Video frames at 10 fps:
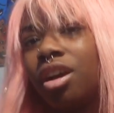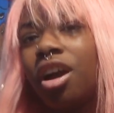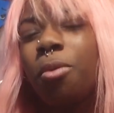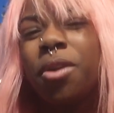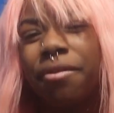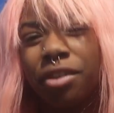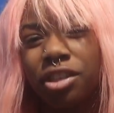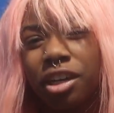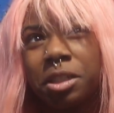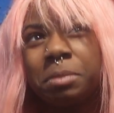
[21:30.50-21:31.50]
if there's
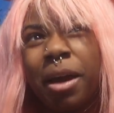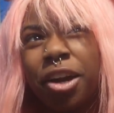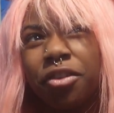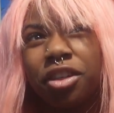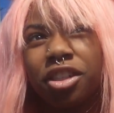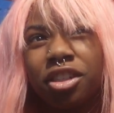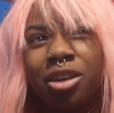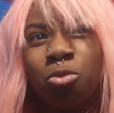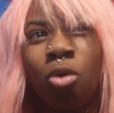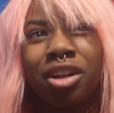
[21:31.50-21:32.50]
like a spider in here
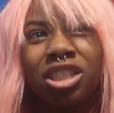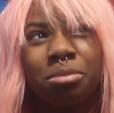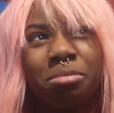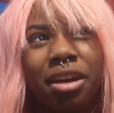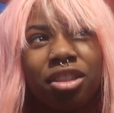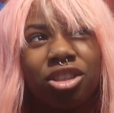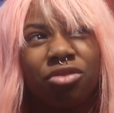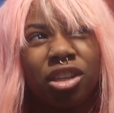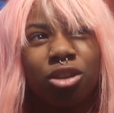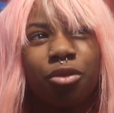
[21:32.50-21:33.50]
like watching me make this
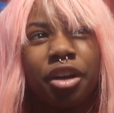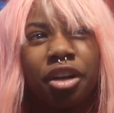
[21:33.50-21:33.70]
video right